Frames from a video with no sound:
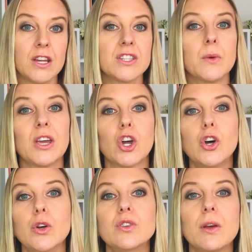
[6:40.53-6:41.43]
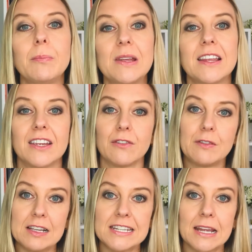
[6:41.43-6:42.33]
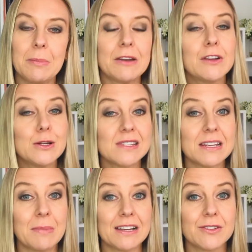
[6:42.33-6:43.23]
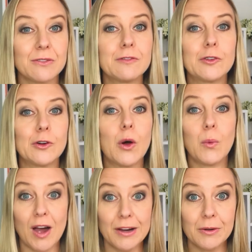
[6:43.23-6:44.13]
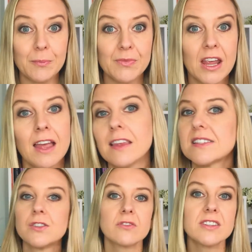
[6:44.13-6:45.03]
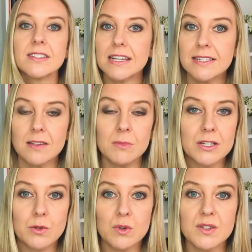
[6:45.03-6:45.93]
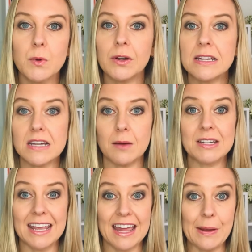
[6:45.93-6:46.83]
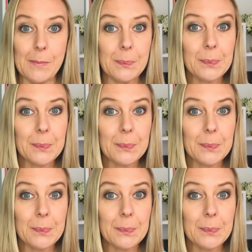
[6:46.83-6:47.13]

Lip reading: So it could be that you're fighting a bit of a losing battle for a while. That's not to say some little ones won't adapt and get it.